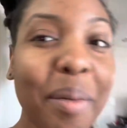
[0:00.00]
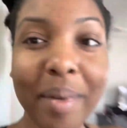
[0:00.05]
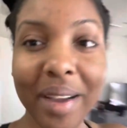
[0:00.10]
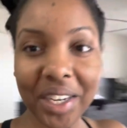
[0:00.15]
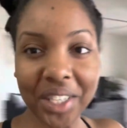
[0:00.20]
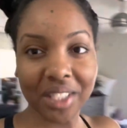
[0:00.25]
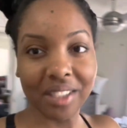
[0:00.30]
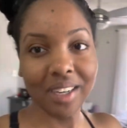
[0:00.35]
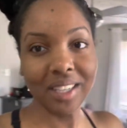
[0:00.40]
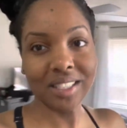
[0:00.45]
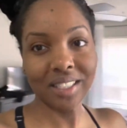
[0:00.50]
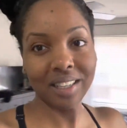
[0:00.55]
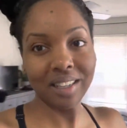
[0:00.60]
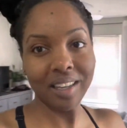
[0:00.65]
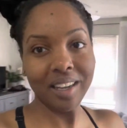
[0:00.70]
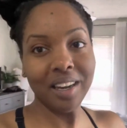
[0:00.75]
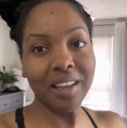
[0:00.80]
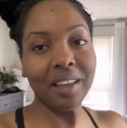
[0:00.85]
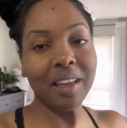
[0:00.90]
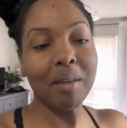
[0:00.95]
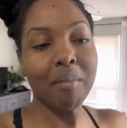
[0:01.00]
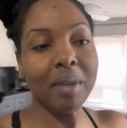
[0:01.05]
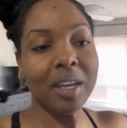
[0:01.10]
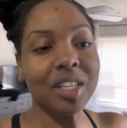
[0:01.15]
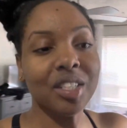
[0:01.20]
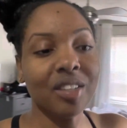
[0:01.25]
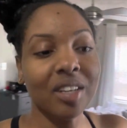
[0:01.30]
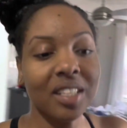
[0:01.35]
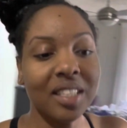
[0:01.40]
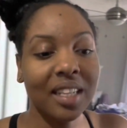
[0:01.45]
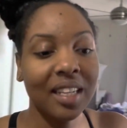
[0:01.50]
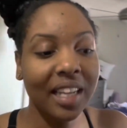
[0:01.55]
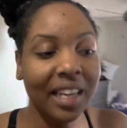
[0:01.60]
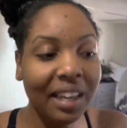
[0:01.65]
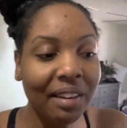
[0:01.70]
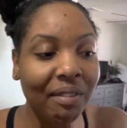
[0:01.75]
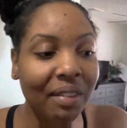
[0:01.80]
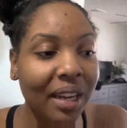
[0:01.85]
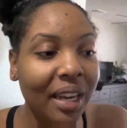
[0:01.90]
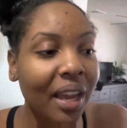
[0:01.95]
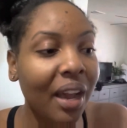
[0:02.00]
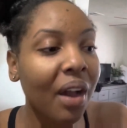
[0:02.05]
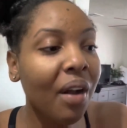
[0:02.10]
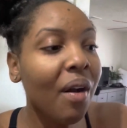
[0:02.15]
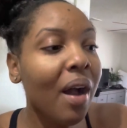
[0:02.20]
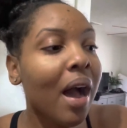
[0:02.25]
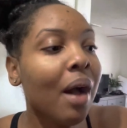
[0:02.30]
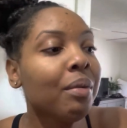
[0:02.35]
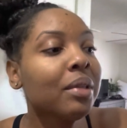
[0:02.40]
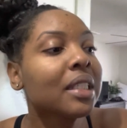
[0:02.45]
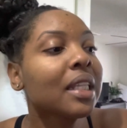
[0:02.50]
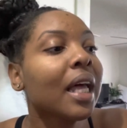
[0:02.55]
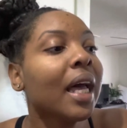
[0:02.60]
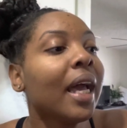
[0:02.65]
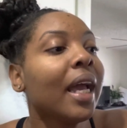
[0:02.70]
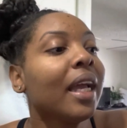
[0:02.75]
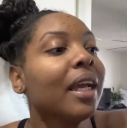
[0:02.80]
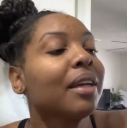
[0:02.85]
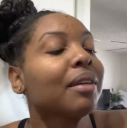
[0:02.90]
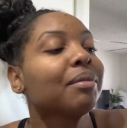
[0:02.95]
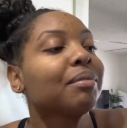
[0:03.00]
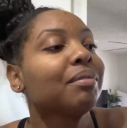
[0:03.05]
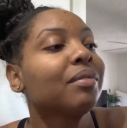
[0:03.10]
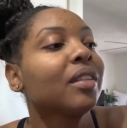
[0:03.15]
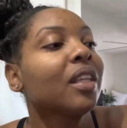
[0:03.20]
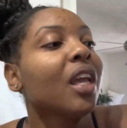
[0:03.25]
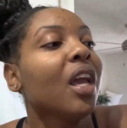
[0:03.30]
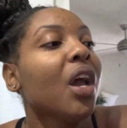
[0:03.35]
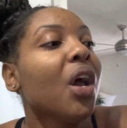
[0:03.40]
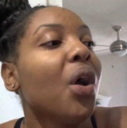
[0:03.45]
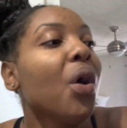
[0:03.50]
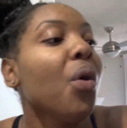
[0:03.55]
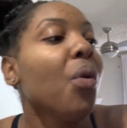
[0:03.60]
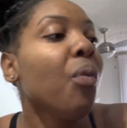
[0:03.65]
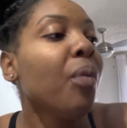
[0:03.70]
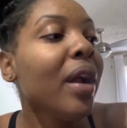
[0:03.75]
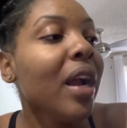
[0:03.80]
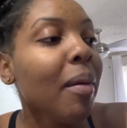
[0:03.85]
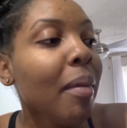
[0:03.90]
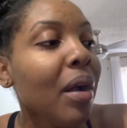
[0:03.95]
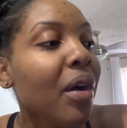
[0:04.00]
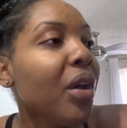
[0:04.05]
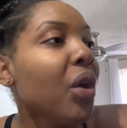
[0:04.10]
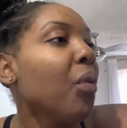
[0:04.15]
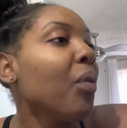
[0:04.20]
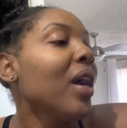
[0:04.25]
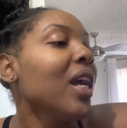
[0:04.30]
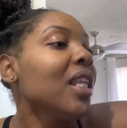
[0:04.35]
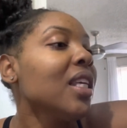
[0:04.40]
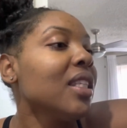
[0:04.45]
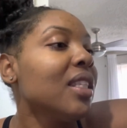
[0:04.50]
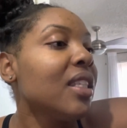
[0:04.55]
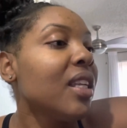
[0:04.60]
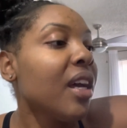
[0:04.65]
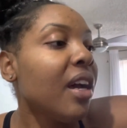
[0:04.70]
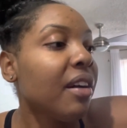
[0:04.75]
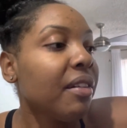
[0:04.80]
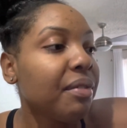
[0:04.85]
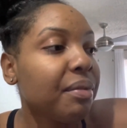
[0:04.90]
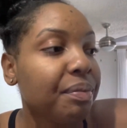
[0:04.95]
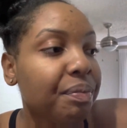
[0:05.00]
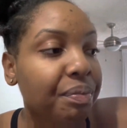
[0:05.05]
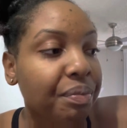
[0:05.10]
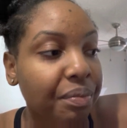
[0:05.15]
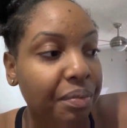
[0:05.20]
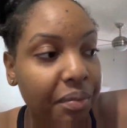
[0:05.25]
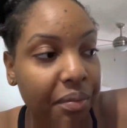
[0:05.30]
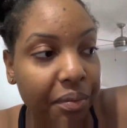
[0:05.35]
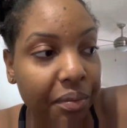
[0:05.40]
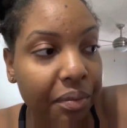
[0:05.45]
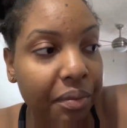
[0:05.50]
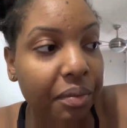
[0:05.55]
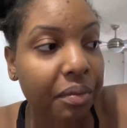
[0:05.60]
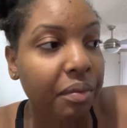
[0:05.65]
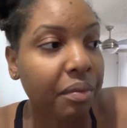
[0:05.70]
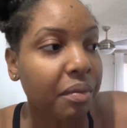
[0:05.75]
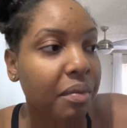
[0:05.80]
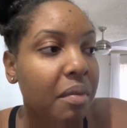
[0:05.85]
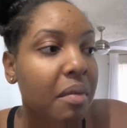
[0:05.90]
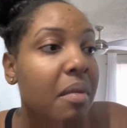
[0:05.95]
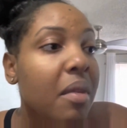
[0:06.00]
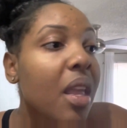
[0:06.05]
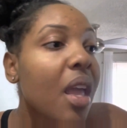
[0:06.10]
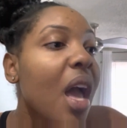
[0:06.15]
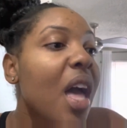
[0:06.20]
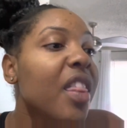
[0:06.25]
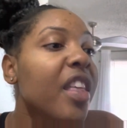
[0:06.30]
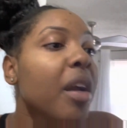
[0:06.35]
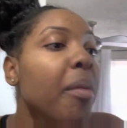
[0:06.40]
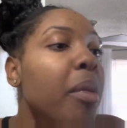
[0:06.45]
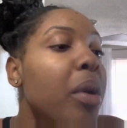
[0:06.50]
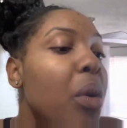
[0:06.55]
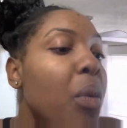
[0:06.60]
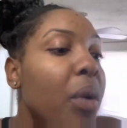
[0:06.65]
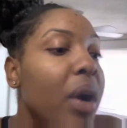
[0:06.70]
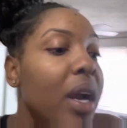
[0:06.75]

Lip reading: stress cleaning video, I was like, where am I gonna wear this stuff? I think I'm gonna wear